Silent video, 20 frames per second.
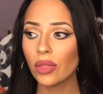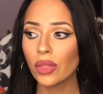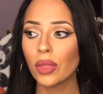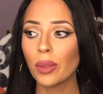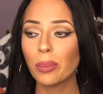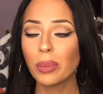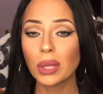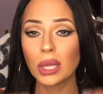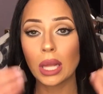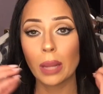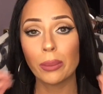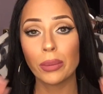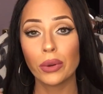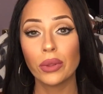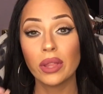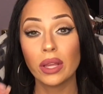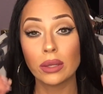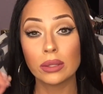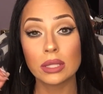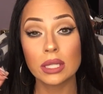the
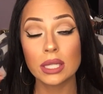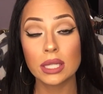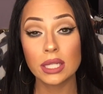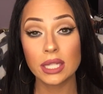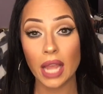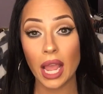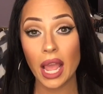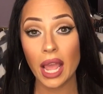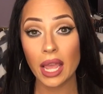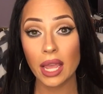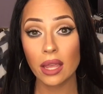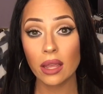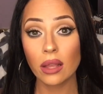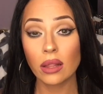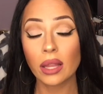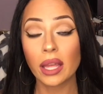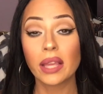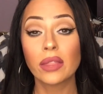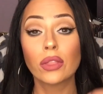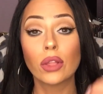plumper they'll stay,
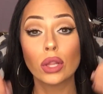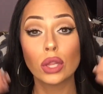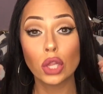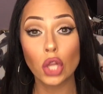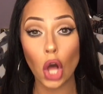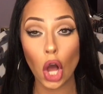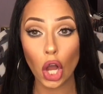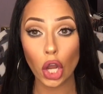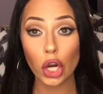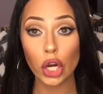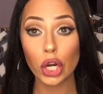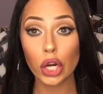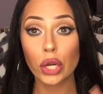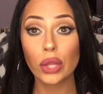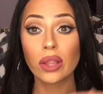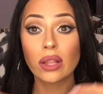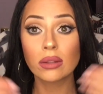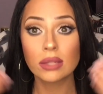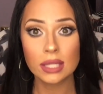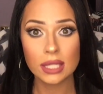like the
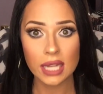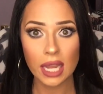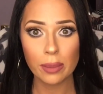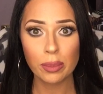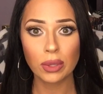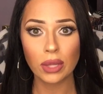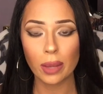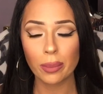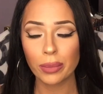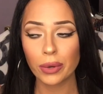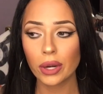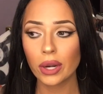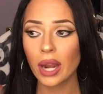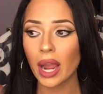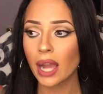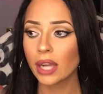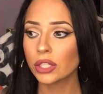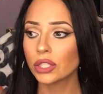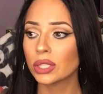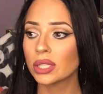longer they'll stay plumper
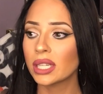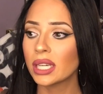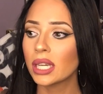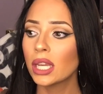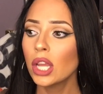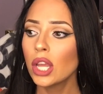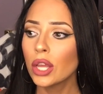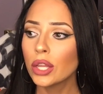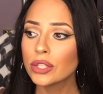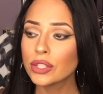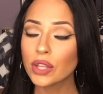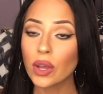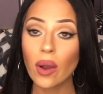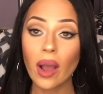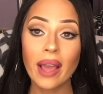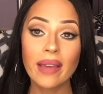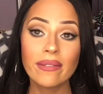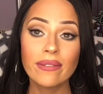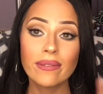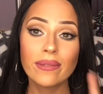actually. So
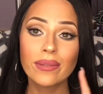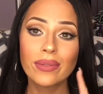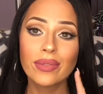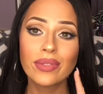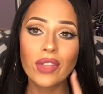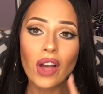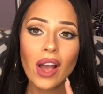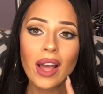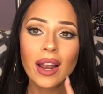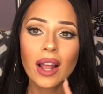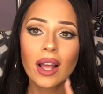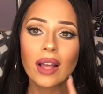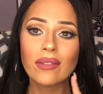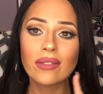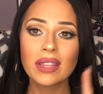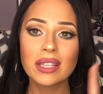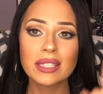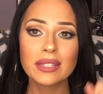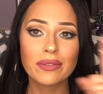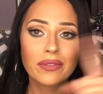I thought
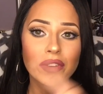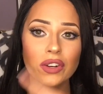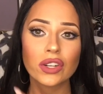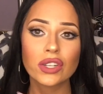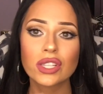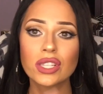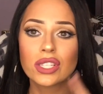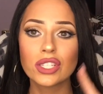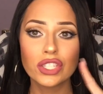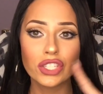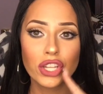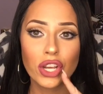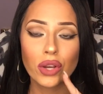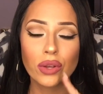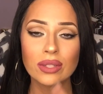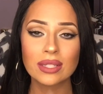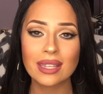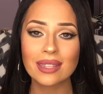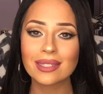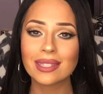of this first
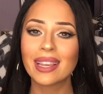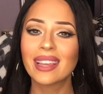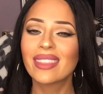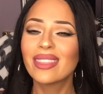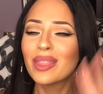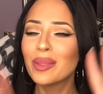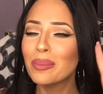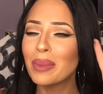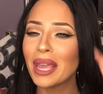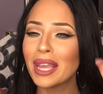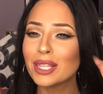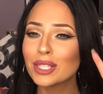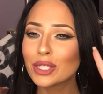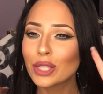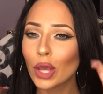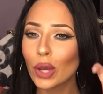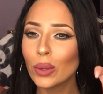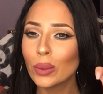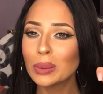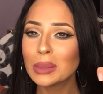dose as like the base
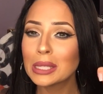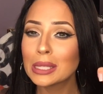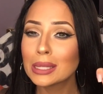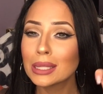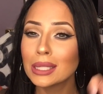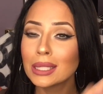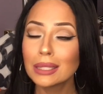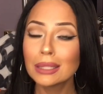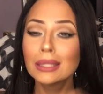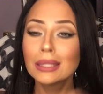coat,